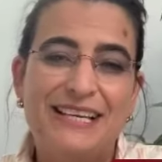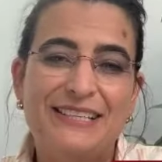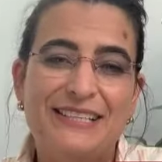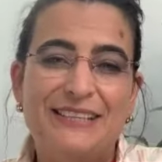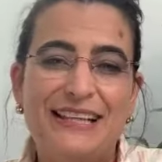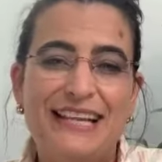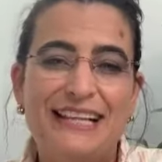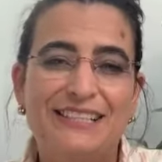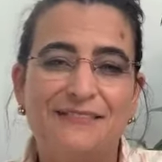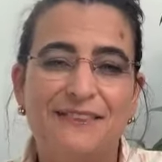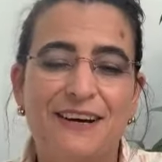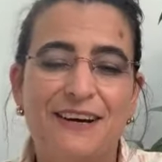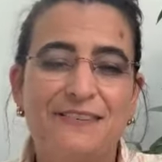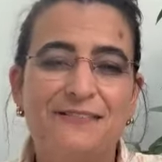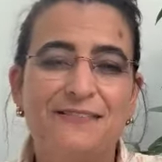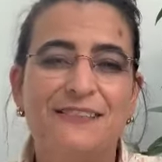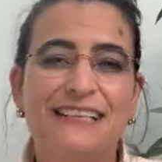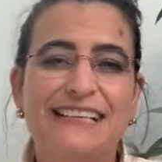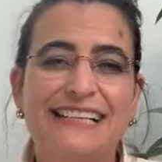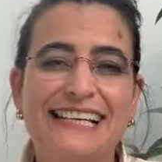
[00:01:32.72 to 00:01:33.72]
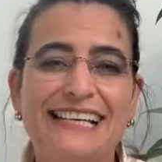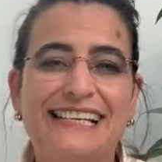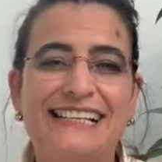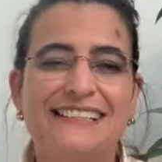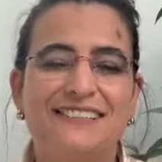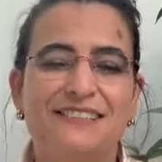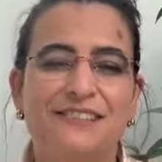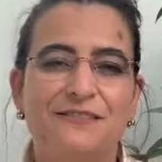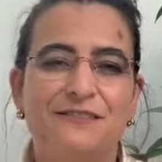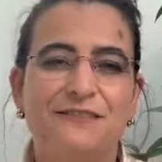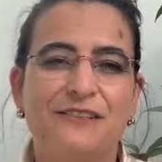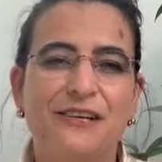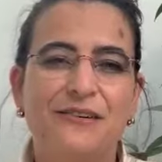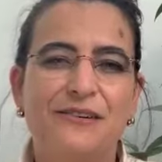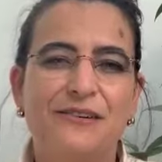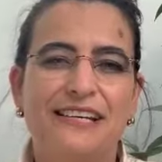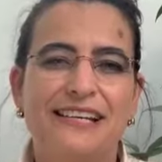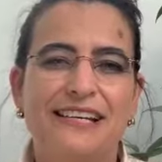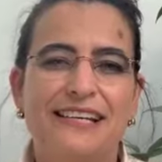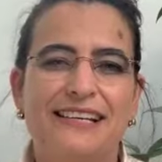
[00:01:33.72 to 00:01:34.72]
So that's WAG VIR REEN. It's a
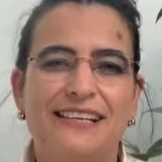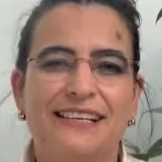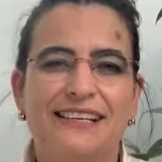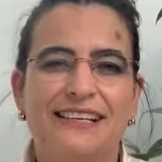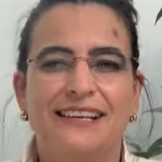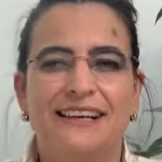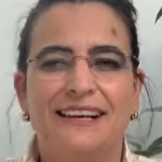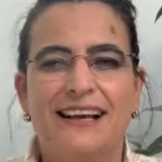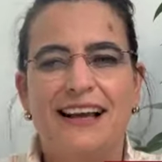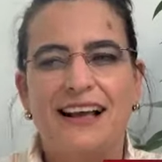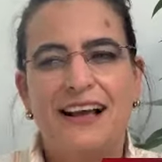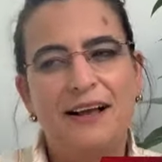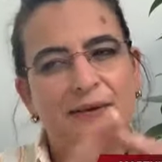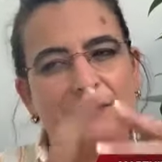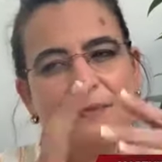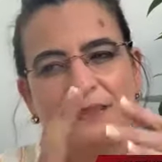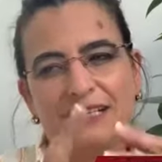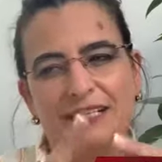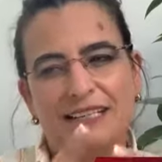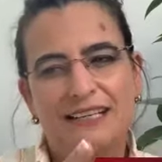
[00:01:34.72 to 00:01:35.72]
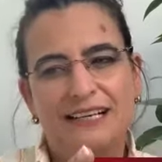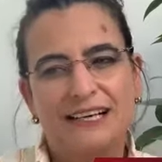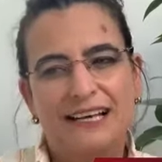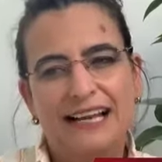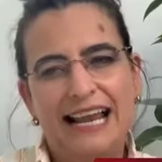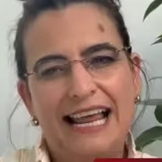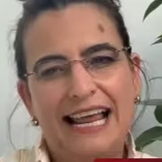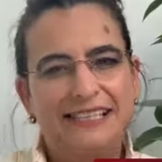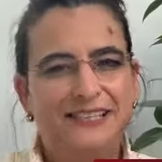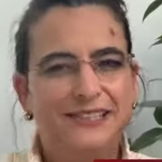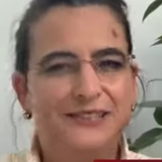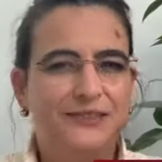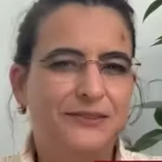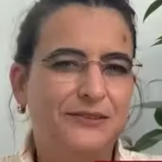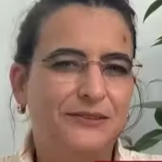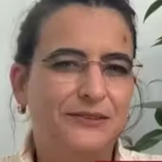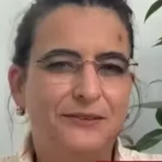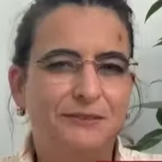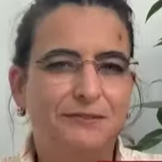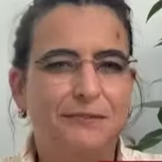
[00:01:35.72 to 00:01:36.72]
very
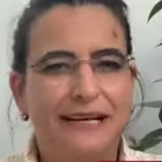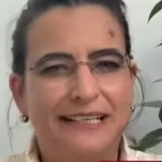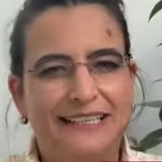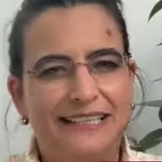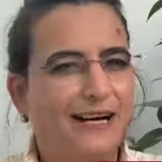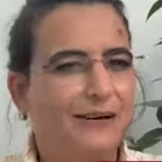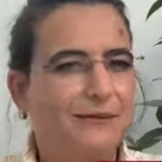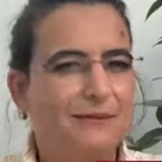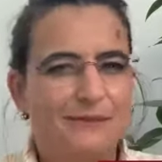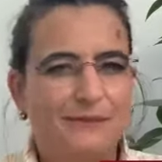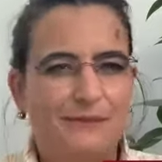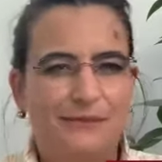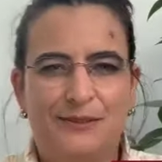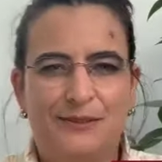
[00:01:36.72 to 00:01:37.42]
classical Madame